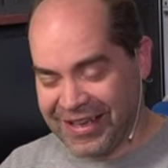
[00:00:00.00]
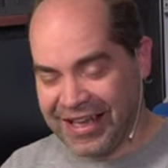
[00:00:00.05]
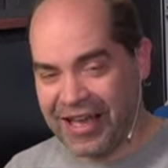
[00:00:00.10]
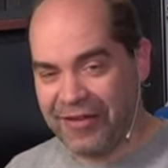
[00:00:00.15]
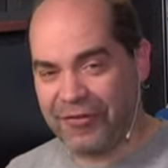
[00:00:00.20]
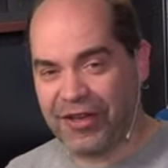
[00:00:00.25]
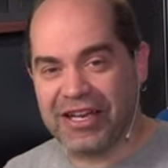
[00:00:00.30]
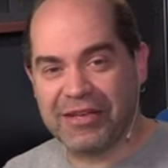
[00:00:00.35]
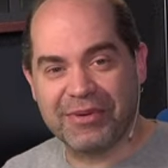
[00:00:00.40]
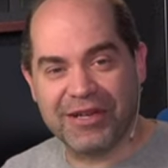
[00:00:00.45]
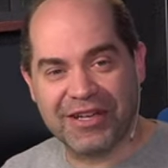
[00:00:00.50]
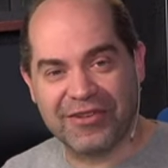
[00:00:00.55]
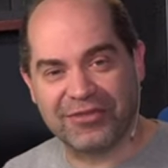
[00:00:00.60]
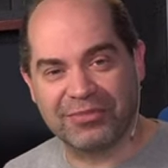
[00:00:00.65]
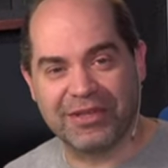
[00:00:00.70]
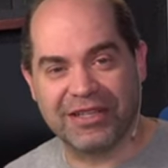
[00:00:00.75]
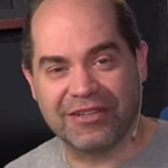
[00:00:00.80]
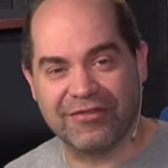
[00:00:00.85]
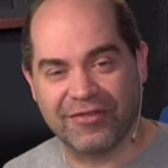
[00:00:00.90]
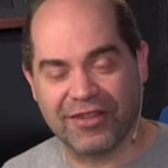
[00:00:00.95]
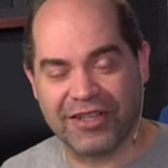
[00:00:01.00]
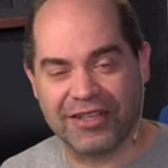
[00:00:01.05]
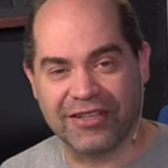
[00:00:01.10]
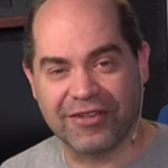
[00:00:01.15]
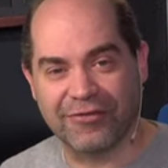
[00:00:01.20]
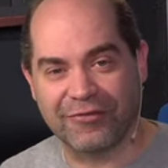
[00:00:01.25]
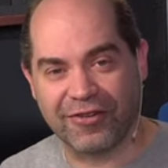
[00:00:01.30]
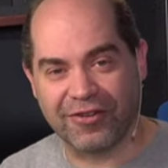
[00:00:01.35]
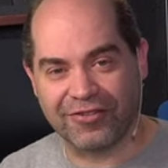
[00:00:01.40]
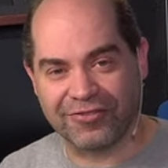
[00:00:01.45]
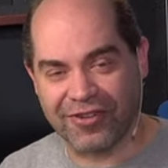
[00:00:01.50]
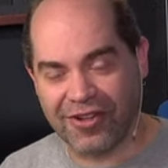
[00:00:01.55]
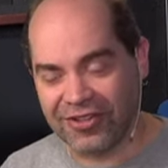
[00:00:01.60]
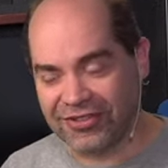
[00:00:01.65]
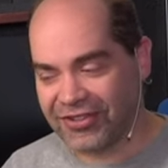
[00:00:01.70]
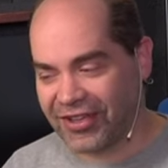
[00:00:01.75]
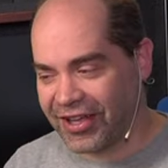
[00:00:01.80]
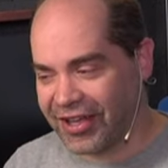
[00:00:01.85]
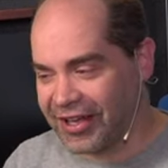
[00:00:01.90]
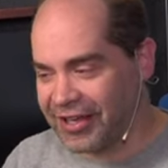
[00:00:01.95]
If anybody who's been in video for a long
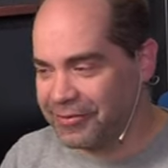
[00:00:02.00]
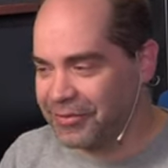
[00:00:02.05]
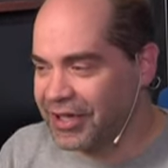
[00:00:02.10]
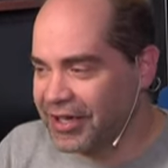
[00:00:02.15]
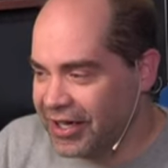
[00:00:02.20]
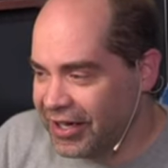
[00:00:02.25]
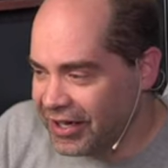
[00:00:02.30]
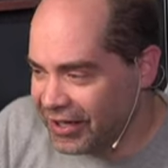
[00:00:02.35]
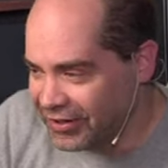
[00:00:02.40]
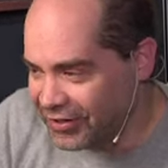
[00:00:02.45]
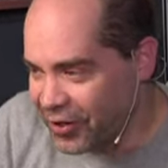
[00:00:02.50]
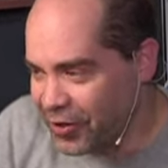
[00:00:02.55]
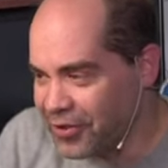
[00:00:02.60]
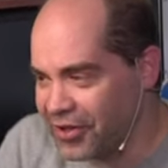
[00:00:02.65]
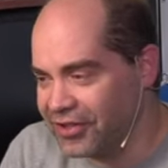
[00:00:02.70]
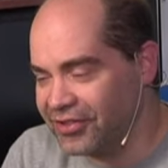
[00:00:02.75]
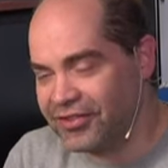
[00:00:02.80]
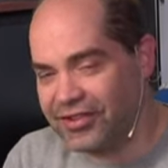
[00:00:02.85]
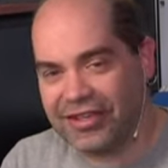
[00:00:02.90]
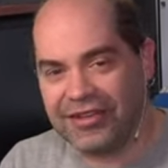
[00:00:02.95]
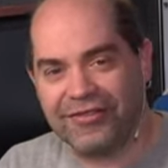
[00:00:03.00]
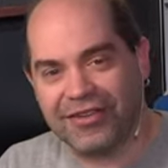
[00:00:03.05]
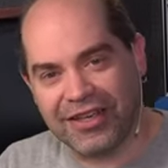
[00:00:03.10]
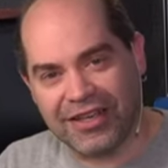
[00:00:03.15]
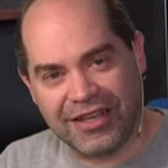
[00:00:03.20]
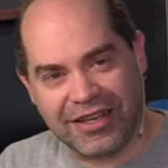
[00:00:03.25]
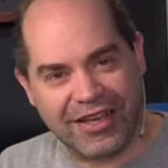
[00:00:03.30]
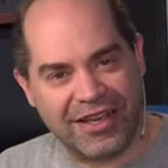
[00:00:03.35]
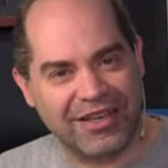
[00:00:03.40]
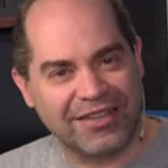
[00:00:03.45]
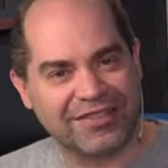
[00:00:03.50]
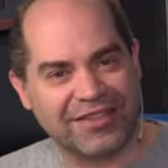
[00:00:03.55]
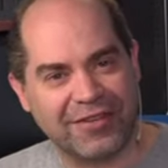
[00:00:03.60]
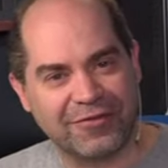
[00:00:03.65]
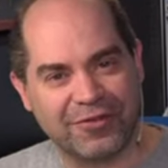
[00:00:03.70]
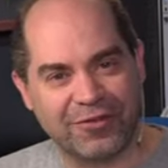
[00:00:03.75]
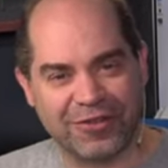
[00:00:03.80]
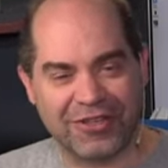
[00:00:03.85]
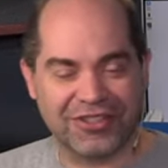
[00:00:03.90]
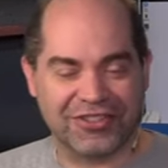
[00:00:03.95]
time know that D V Es have
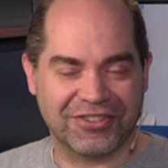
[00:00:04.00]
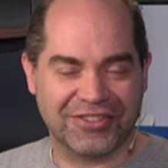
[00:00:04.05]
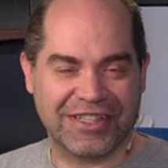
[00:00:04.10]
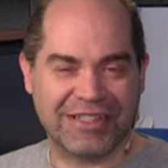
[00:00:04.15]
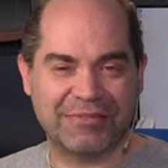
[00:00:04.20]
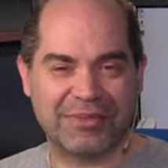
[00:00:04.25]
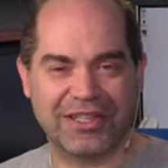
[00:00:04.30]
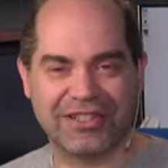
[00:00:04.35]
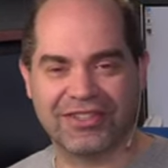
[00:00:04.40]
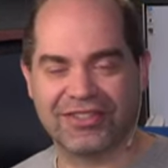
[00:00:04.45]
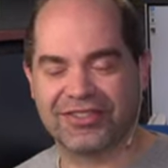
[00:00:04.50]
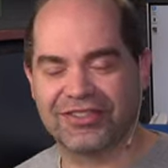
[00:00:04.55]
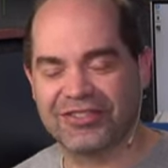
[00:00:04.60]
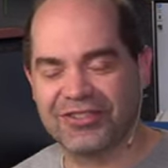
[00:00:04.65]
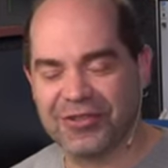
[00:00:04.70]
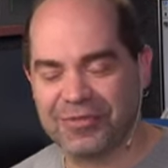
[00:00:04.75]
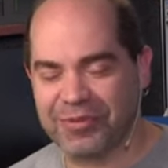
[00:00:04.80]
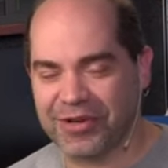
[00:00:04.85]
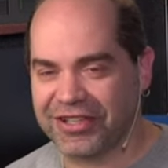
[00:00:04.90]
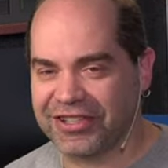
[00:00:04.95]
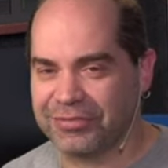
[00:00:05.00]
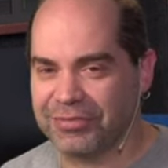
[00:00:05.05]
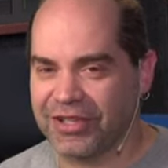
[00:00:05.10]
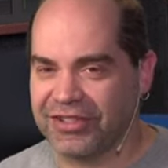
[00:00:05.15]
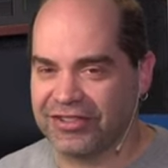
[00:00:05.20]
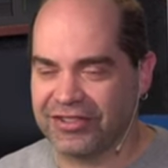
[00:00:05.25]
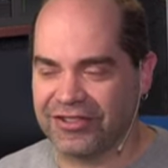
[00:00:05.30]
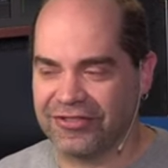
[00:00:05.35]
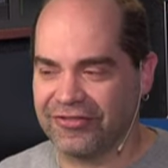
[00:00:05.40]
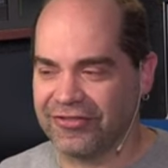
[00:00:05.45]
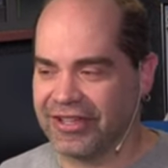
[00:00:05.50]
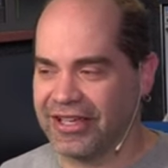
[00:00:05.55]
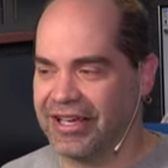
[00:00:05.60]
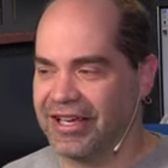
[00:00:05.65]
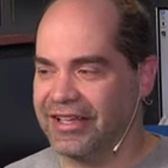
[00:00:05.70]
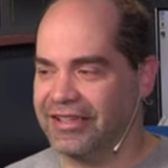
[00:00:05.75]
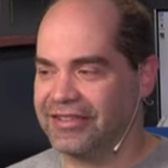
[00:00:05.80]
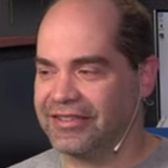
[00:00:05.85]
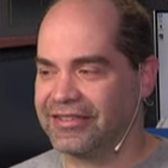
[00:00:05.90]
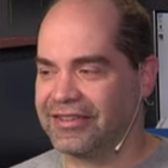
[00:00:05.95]
traditionally been super expensive,
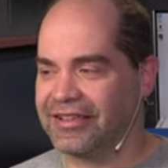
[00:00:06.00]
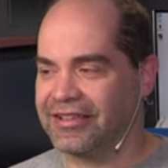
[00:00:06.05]
and